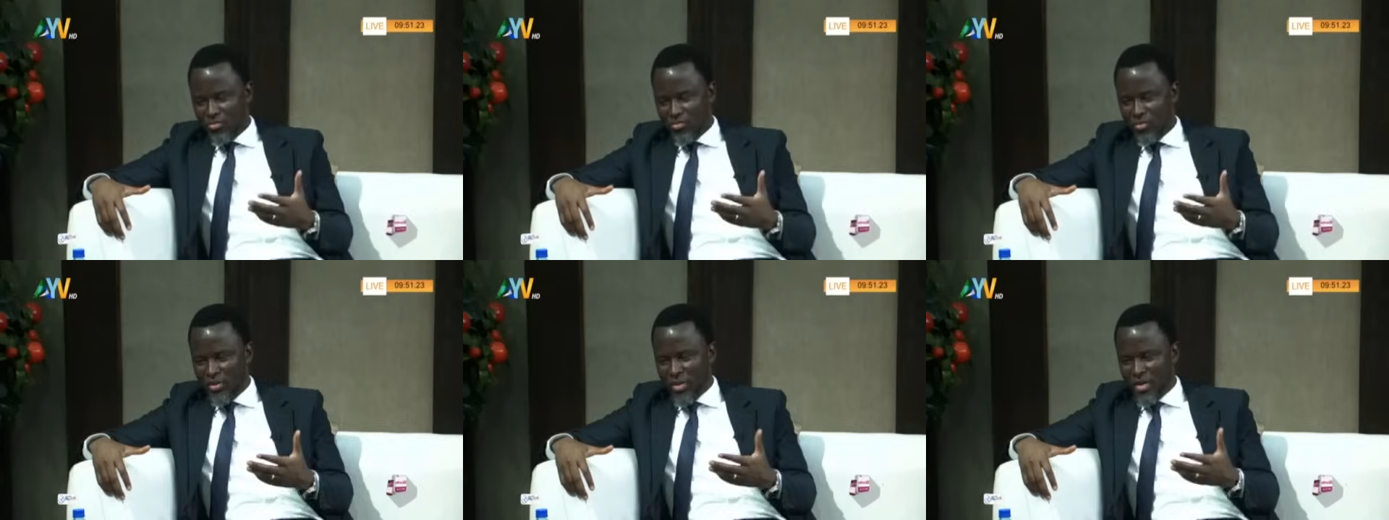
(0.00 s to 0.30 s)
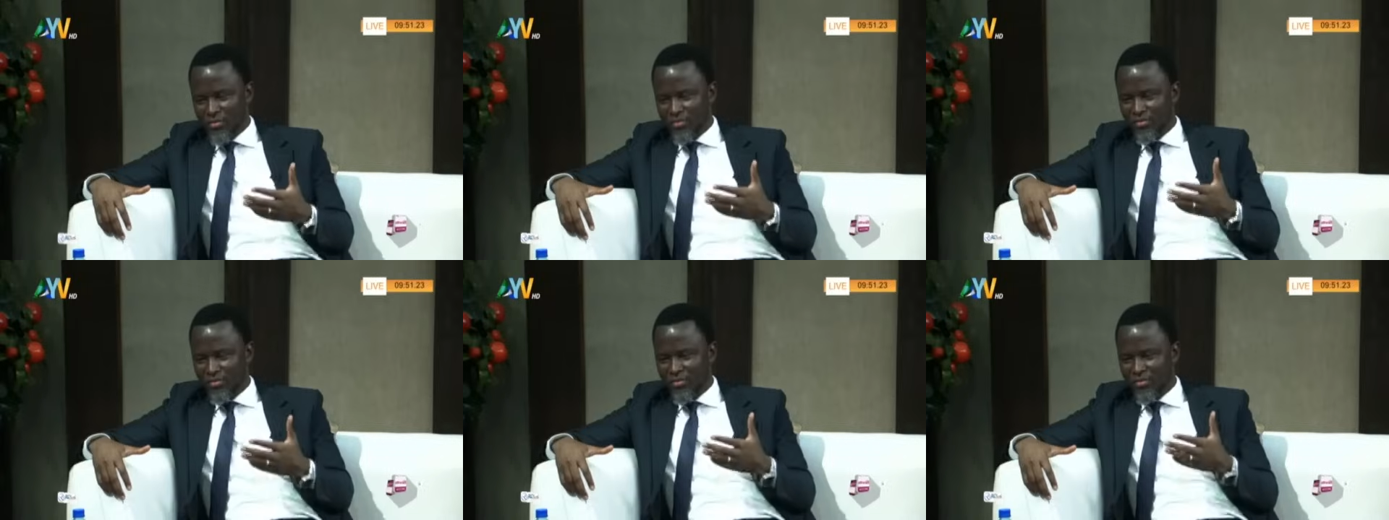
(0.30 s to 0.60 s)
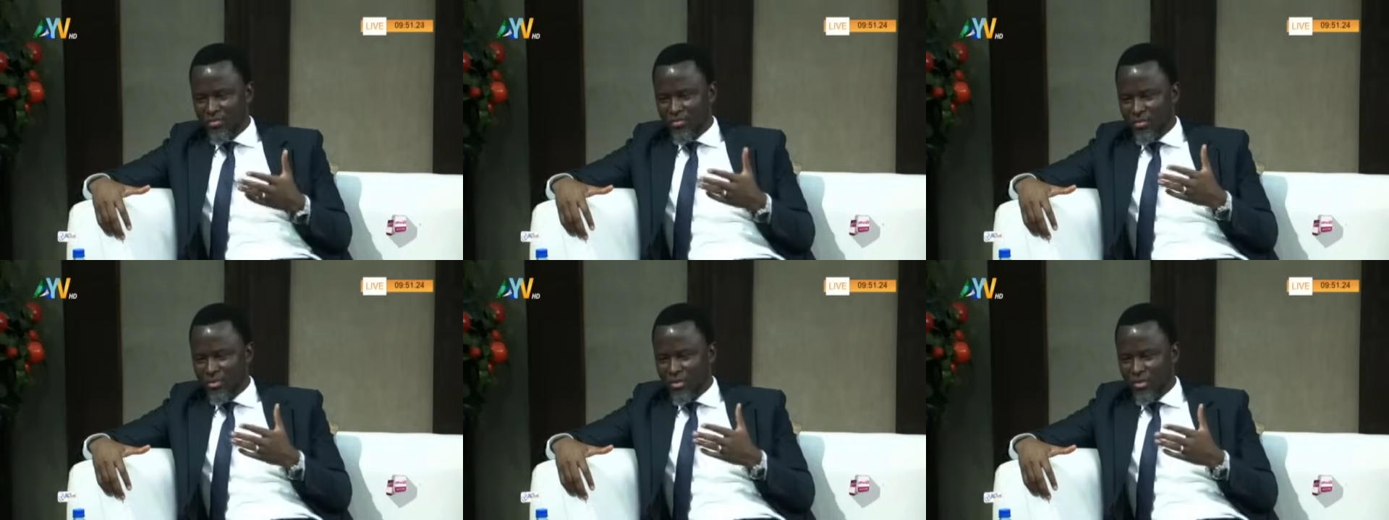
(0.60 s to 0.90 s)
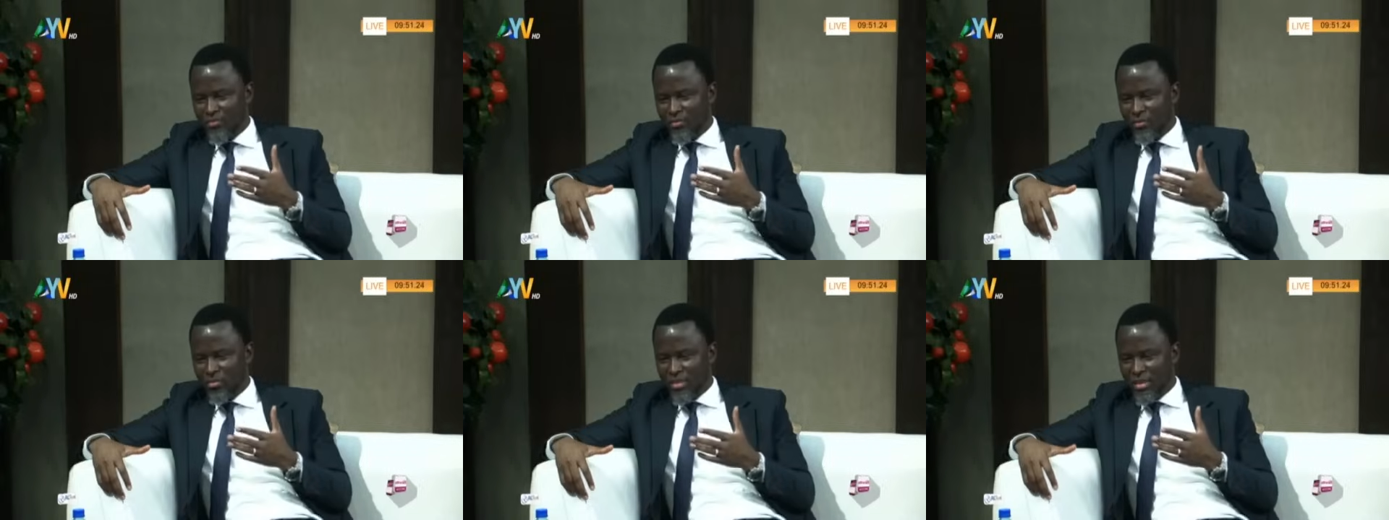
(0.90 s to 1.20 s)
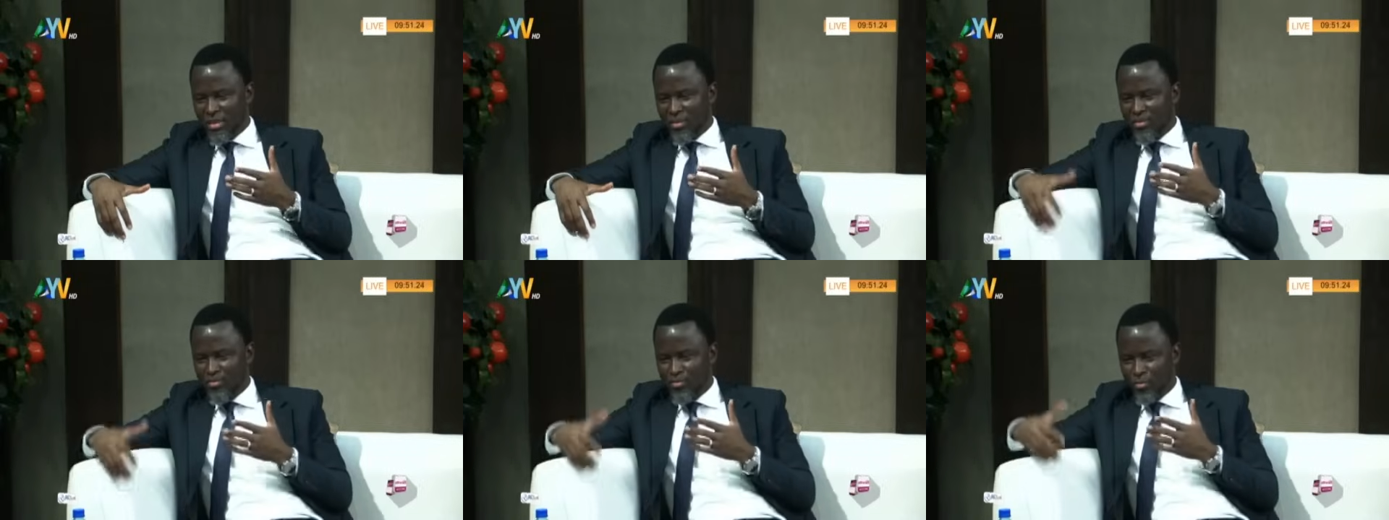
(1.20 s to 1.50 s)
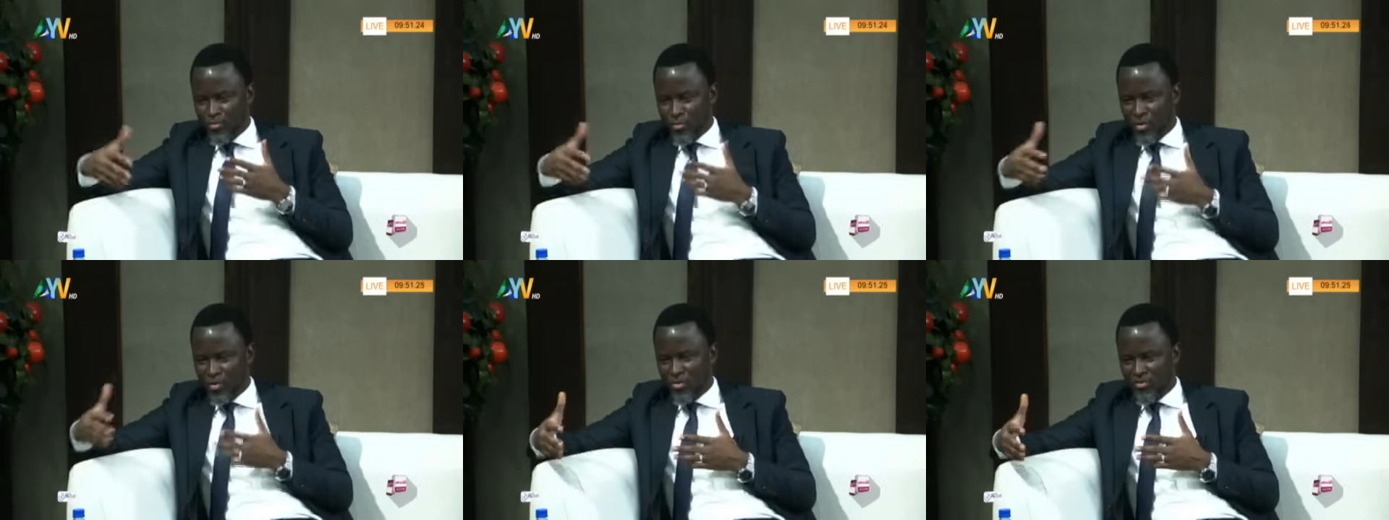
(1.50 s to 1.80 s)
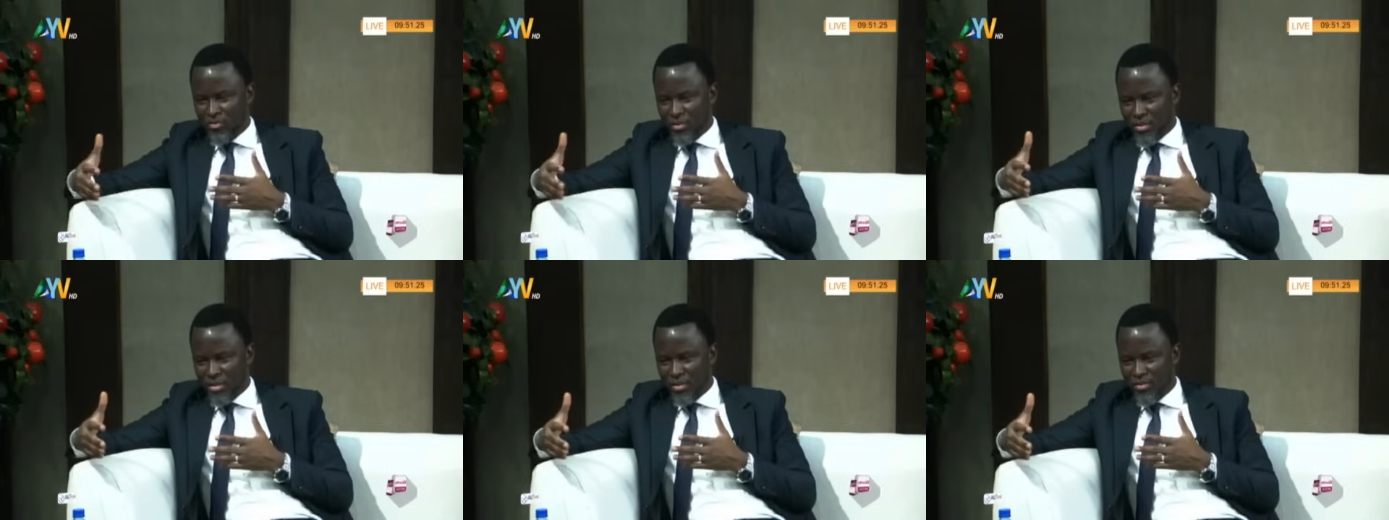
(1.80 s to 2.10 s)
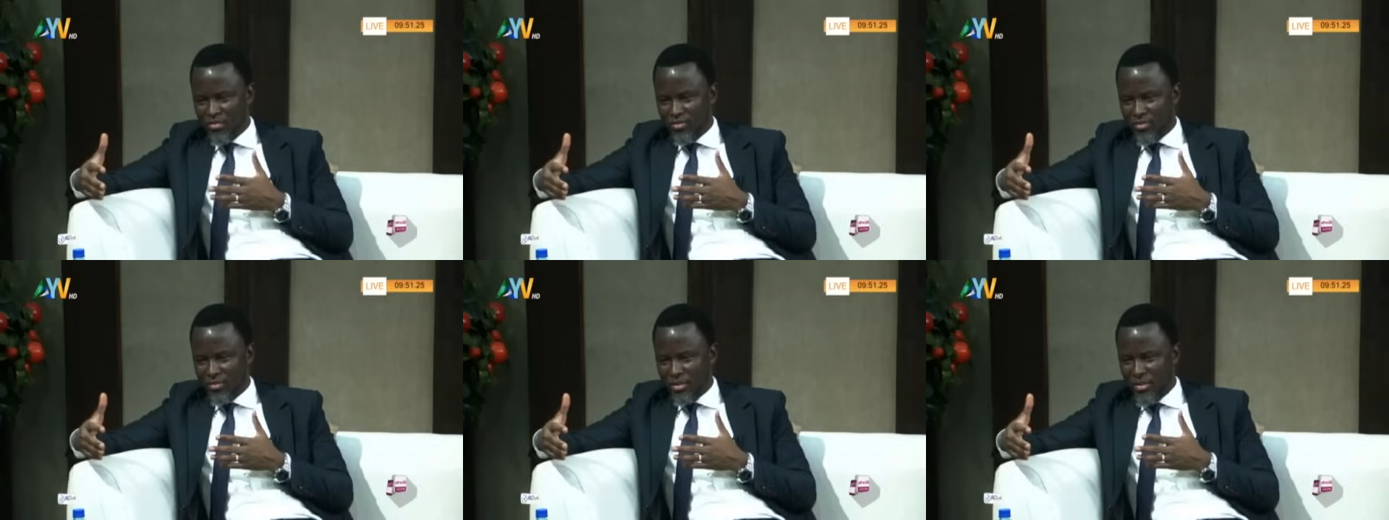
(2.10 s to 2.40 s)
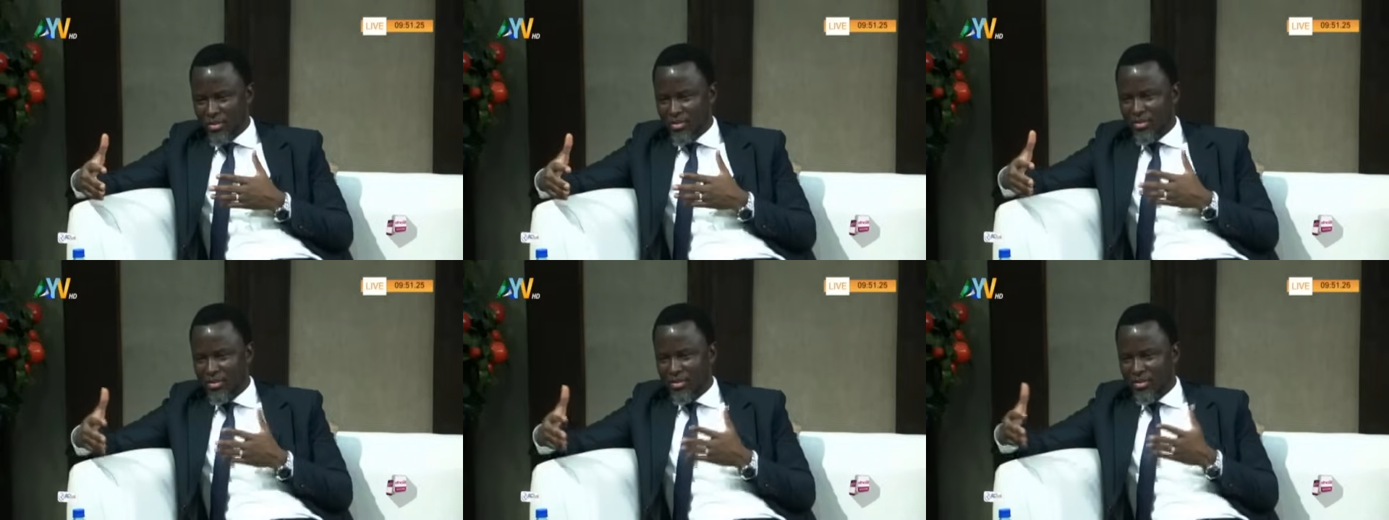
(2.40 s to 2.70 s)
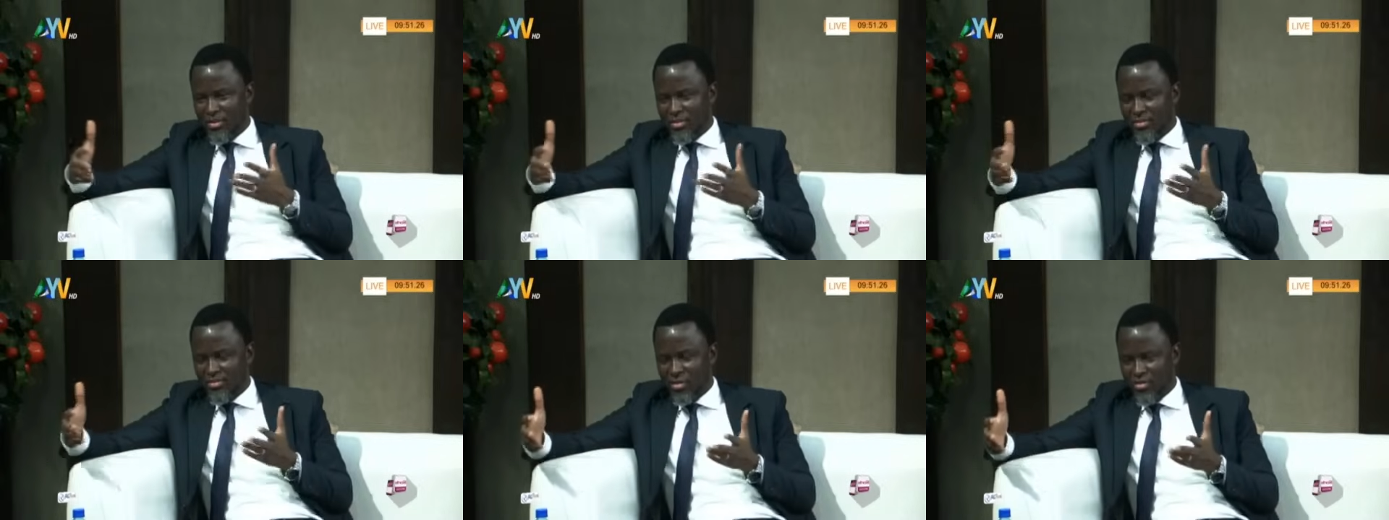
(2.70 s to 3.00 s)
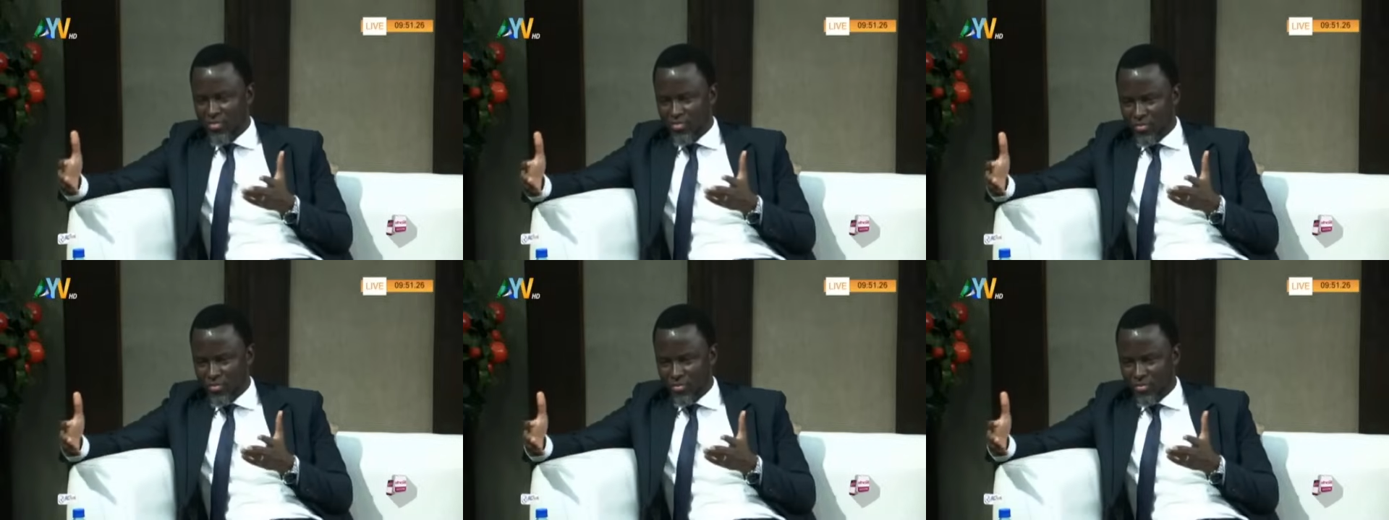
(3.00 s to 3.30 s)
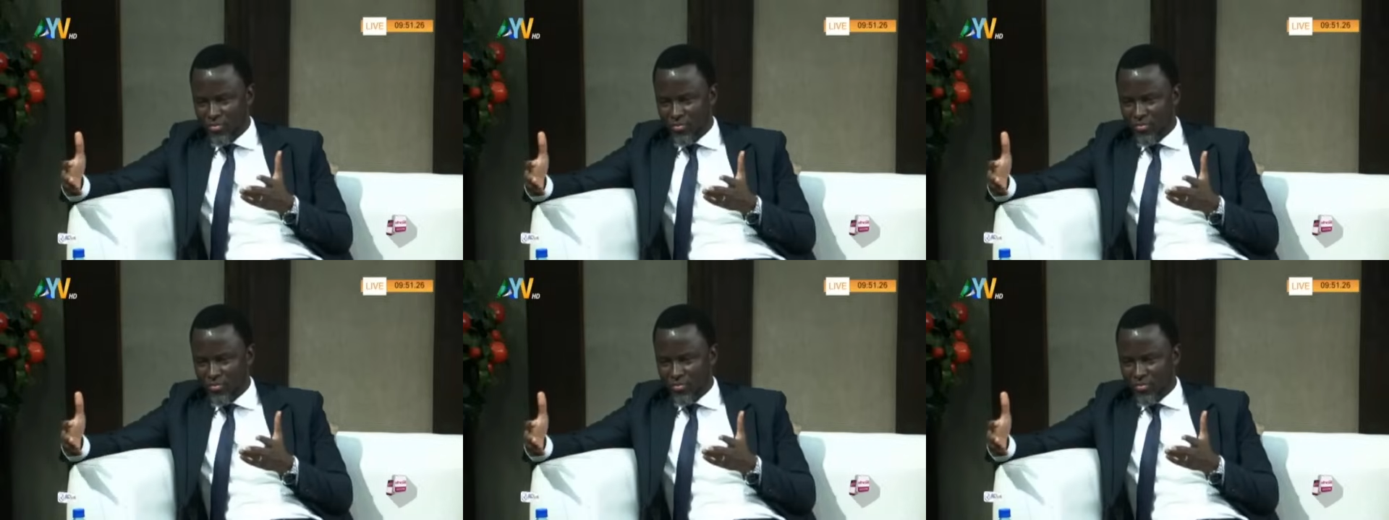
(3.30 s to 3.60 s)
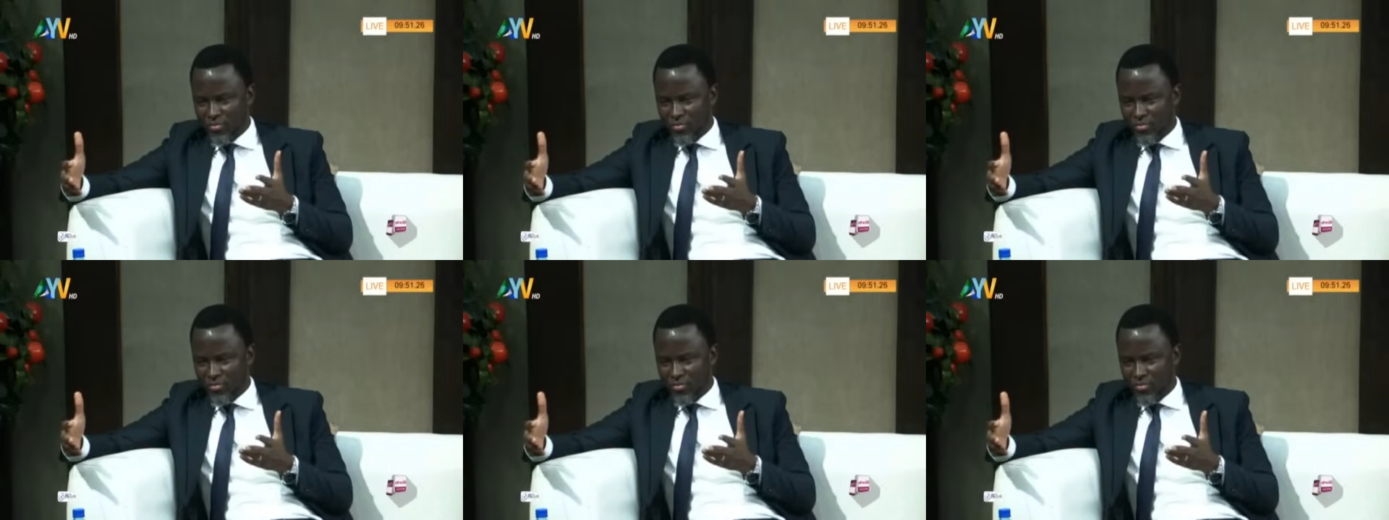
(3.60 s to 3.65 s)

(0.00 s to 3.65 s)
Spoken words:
We have, if you look at the population of Sierra Leone, let's say 8 million people.